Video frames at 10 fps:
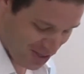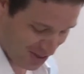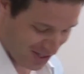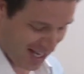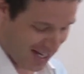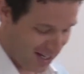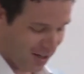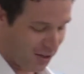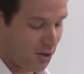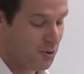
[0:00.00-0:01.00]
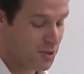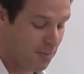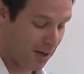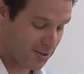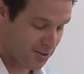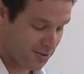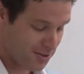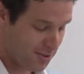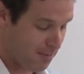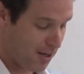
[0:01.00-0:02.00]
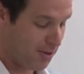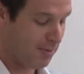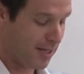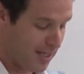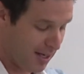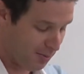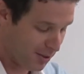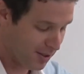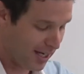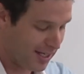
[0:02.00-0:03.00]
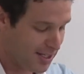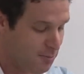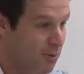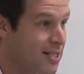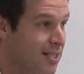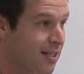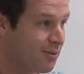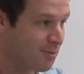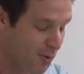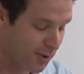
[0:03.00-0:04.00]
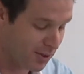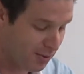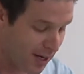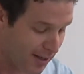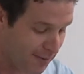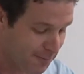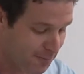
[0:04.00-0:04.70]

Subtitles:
to thank our co-sponsors, the Modern Money Network and its president, Rowan Gray,